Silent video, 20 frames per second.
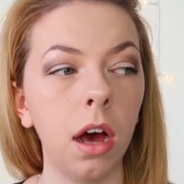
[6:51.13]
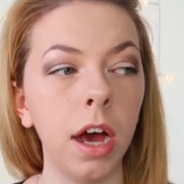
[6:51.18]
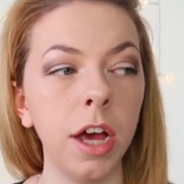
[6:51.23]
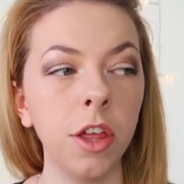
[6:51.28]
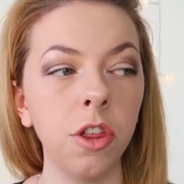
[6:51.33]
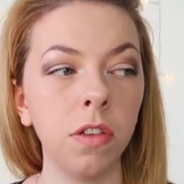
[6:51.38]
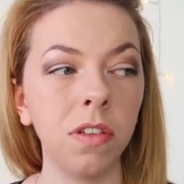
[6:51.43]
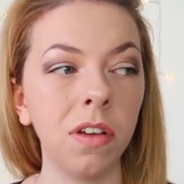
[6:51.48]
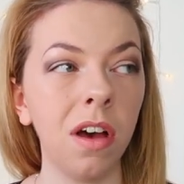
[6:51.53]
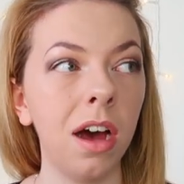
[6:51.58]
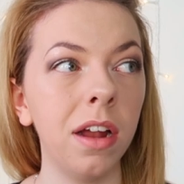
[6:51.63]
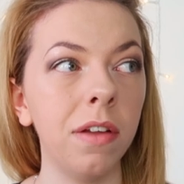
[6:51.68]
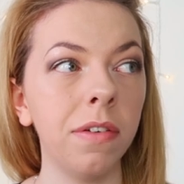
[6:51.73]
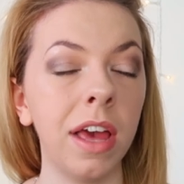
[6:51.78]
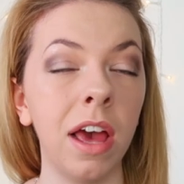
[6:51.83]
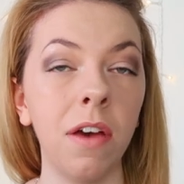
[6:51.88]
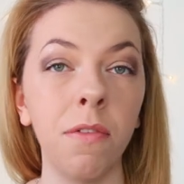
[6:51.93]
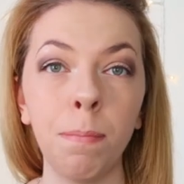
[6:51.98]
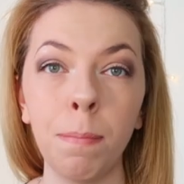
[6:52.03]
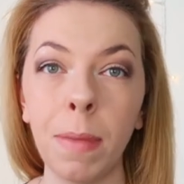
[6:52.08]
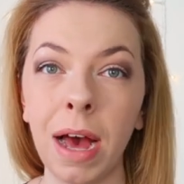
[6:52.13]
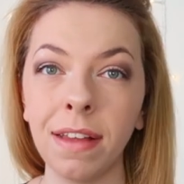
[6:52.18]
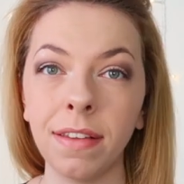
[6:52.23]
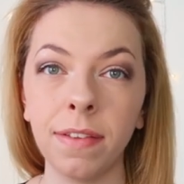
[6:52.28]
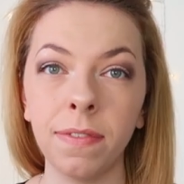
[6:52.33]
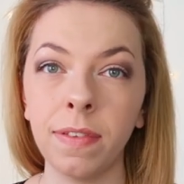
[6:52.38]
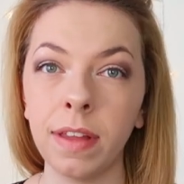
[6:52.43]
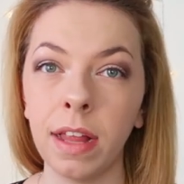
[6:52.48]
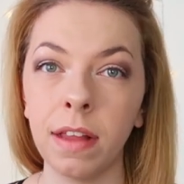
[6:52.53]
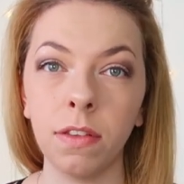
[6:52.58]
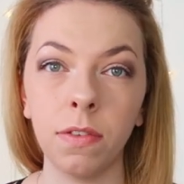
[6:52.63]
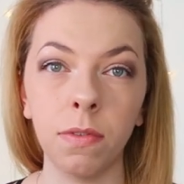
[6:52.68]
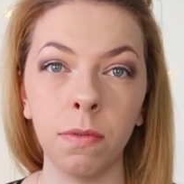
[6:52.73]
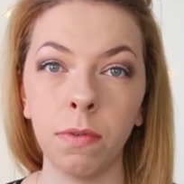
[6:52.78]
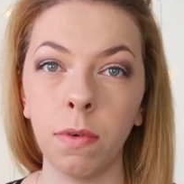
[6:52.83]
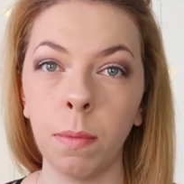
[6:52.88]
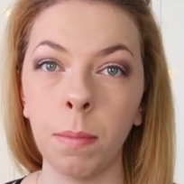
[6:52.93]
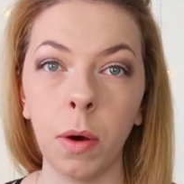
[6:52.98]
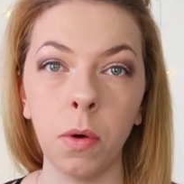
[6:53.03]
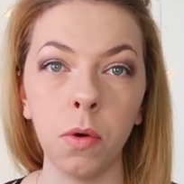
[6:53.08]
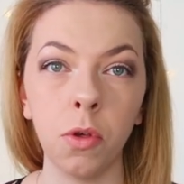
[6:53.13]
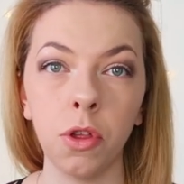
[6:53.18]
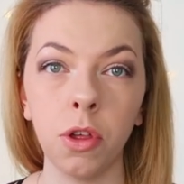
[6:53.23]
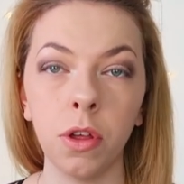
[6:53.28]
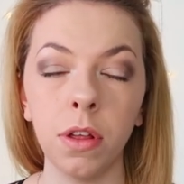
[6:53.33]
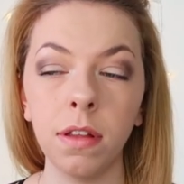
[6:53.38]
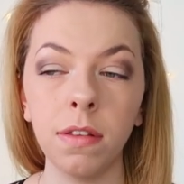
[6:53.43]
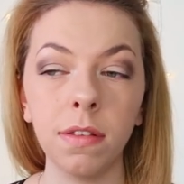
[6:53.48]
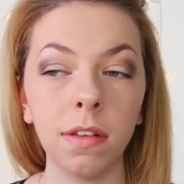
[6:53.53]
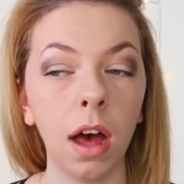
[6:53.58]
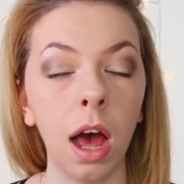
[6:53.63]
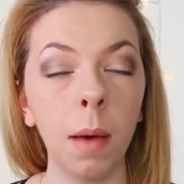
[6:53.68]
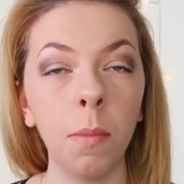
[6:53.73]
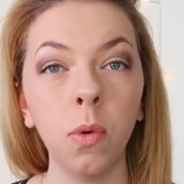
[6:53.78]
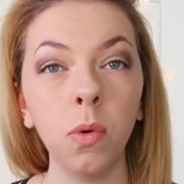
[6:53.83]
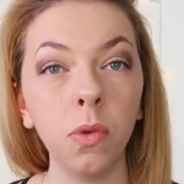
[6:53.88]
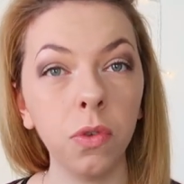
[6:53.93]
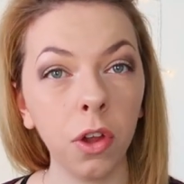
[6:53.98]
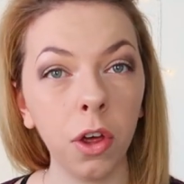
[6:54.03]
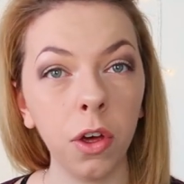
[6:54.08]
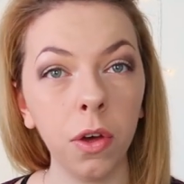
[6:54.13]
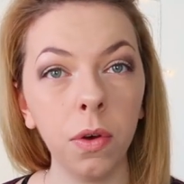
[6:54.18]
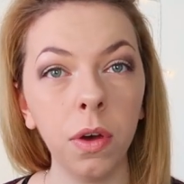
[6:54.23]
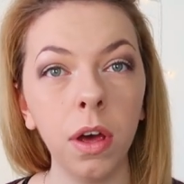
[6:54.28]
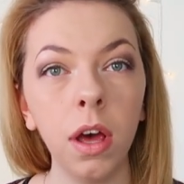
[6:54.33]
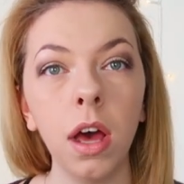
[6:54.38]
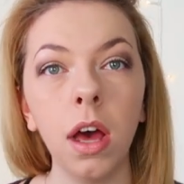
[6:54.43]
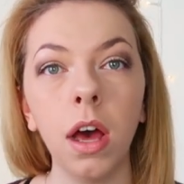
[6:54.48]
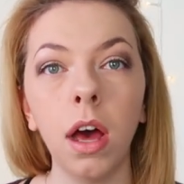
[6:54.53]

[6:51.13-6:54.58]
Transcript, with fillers: I just kind of get a massive sense of emotions. I'm also